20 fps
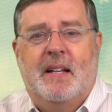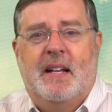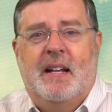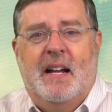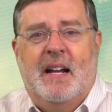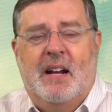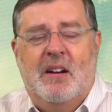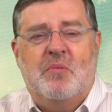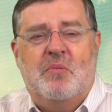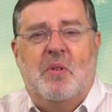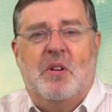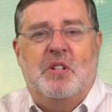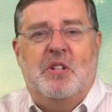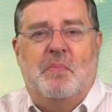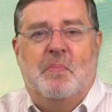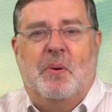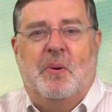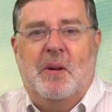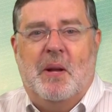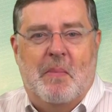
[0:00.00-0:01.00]
Here's what should
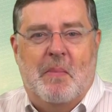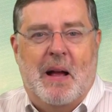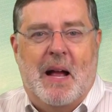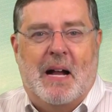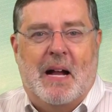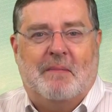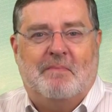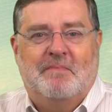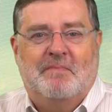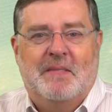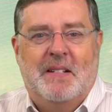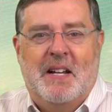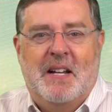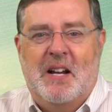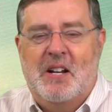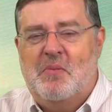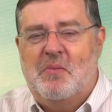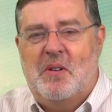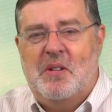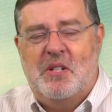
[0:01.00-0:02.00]
pull you back.
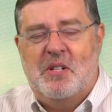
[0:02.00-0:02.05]
Here's what